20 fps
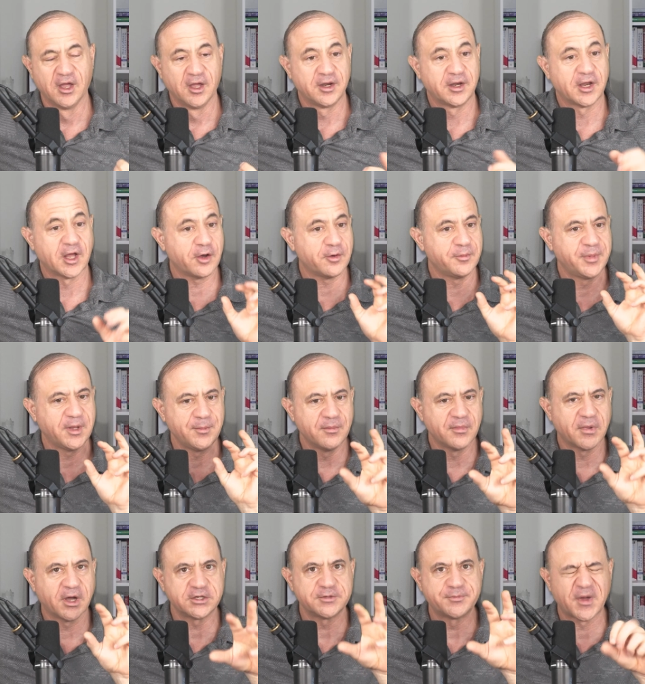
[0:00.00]
Now, it would be
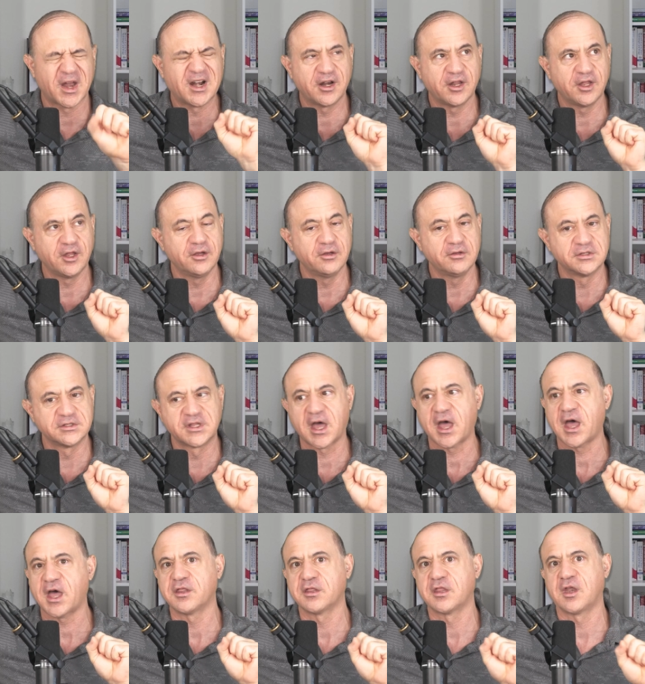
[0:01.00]
much better to use
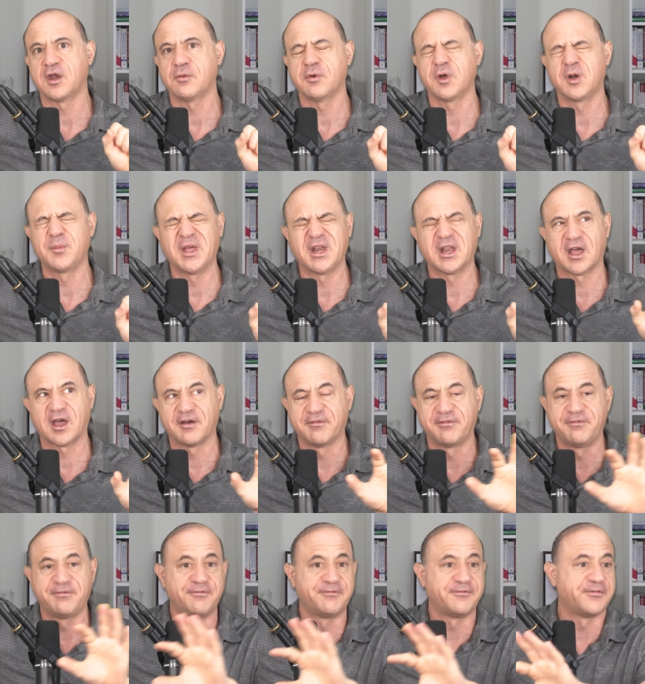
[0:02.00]
that than it would be to have
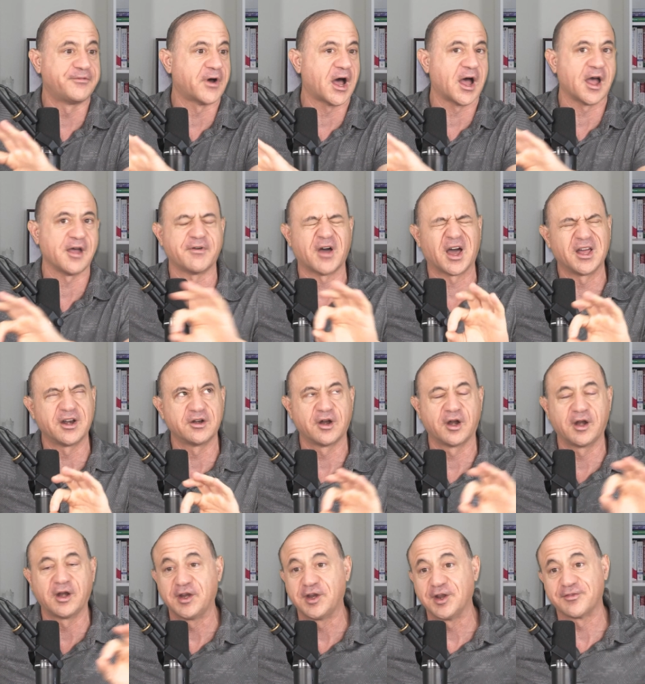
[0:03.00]

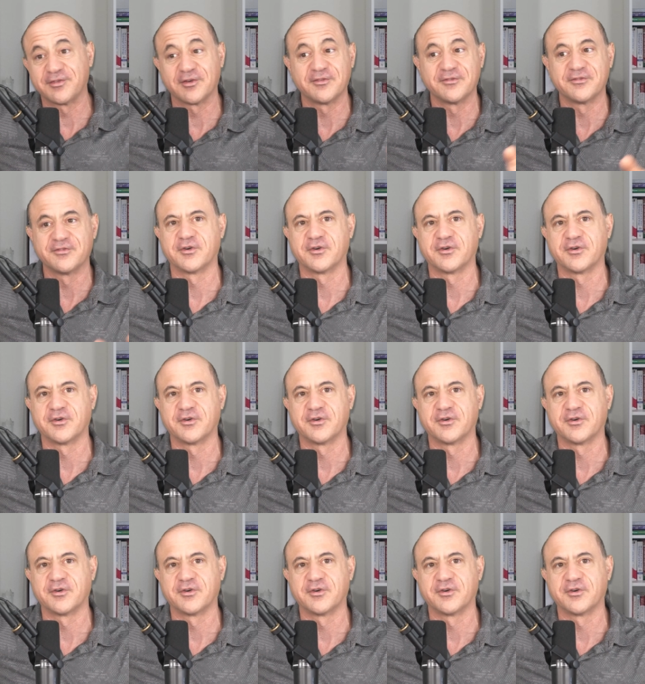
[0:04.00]
500 different